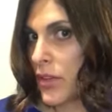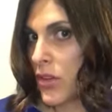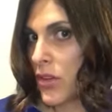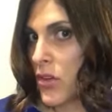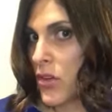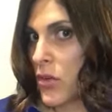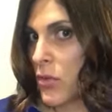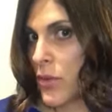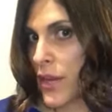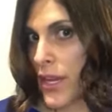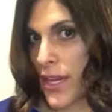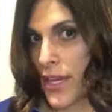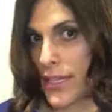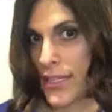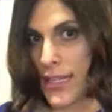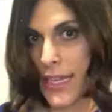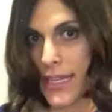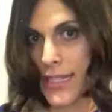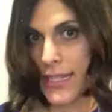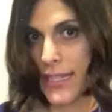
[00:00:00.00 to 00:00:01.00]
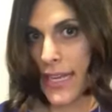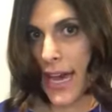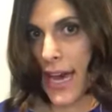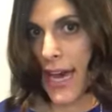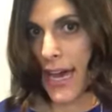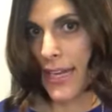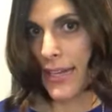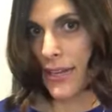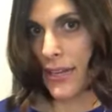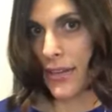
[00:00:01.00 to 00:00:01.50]
Uniwigs is
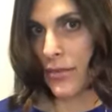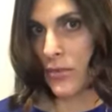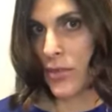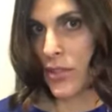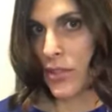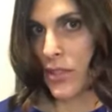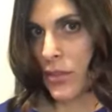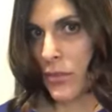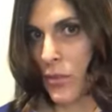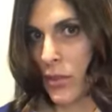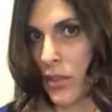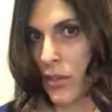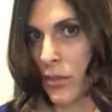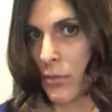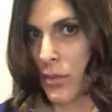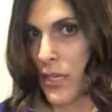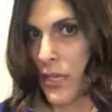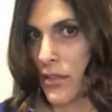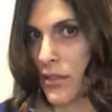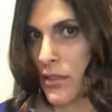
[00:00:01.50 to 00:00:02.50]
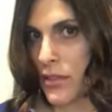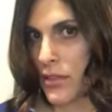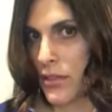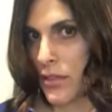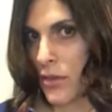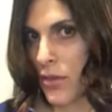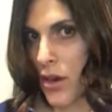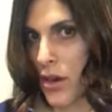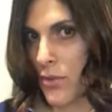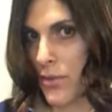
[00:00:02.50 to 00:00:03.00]
that, where's this one little piece? It's
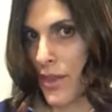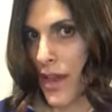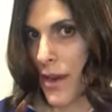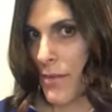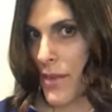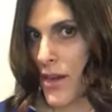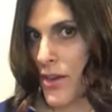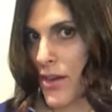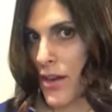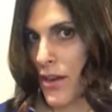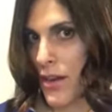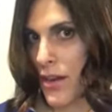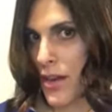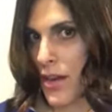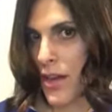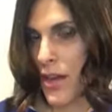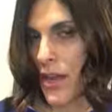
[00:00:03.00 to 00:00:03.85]
so hard without a mirror.